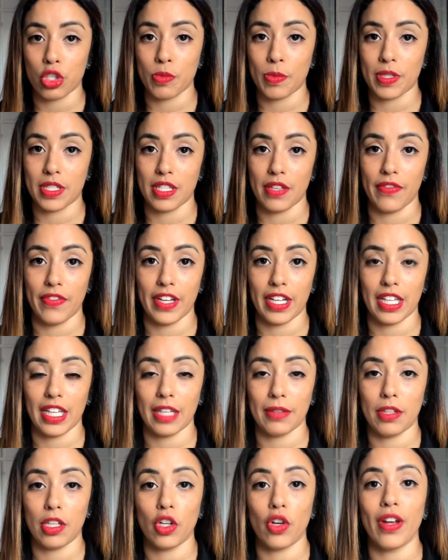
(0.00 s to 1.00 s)
specific.
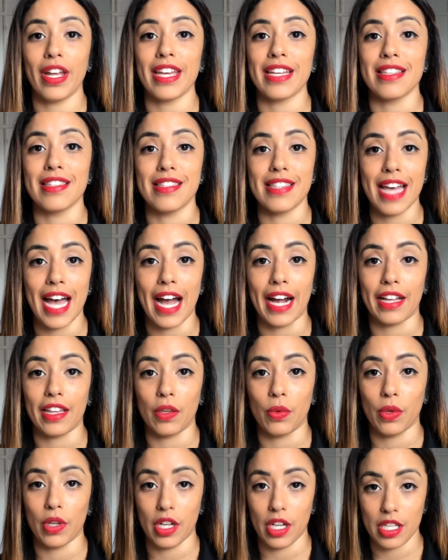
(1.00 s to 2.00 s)
Let them know exactly
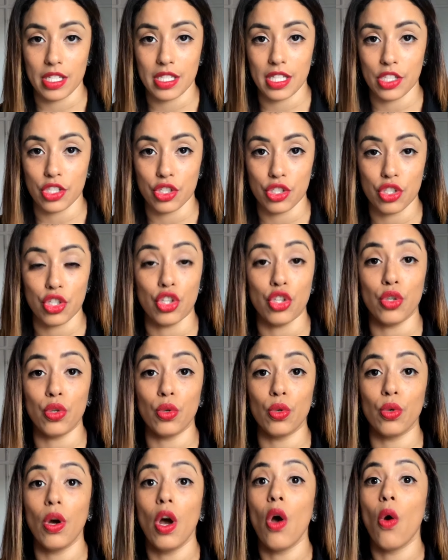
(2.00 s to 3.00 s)
what it is that you